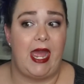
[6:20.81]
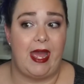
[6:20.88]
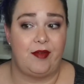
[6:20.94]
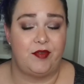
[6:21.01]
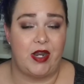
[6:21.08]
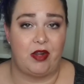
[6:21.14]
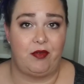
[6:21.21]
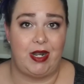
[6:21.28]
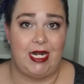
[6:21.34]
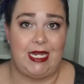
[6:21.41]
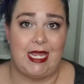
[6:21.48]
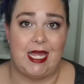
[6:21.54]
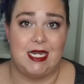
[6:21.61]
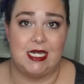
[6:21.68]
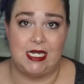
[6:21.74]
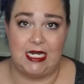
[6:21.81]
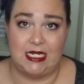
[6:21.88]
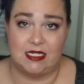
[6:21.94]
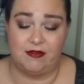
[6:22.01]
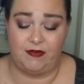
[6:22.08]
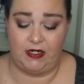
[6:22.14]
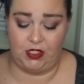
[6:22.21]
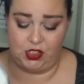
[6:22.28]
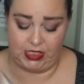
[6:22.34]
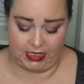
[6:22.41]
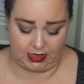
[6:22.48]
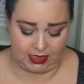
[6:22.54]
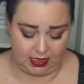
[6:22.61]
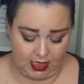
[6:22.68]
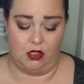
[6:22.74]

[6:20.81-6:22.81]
Have not read it yet, need to finish it.